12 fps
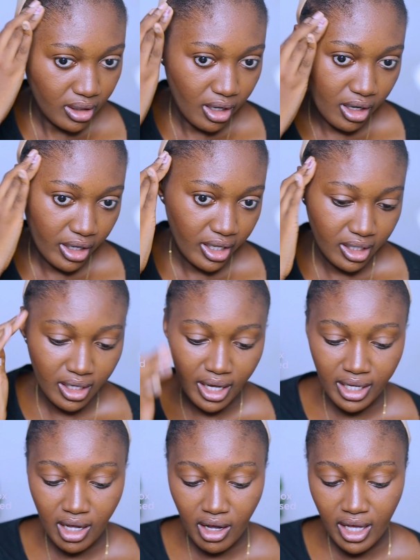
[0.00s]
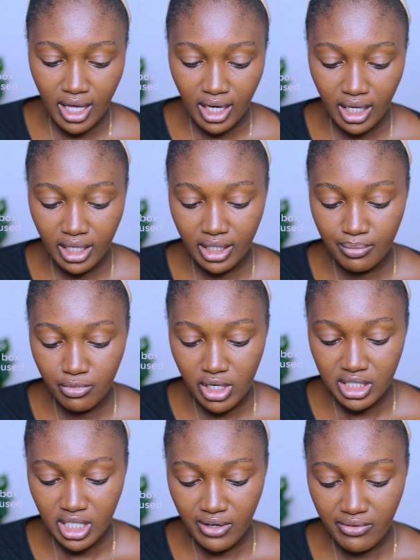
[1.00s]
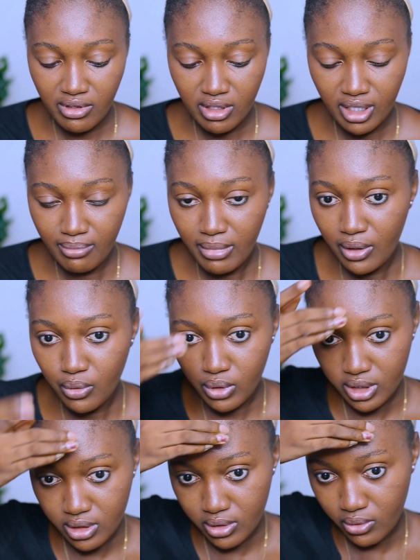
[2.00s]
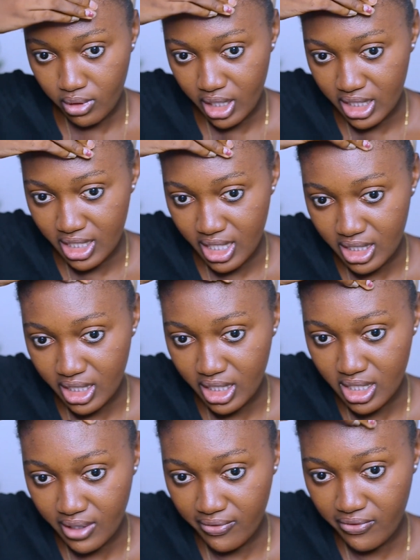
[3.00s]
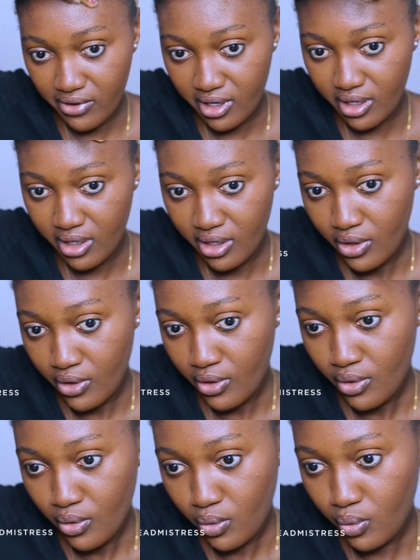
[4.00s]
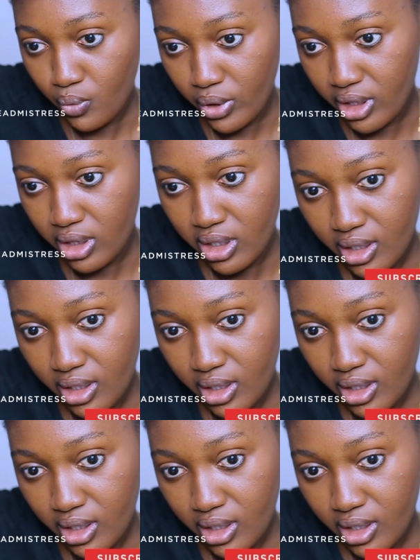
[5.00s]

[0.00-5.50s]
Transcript: our hair, like our hairline, and brush everything backwards so that it doesn't interfere with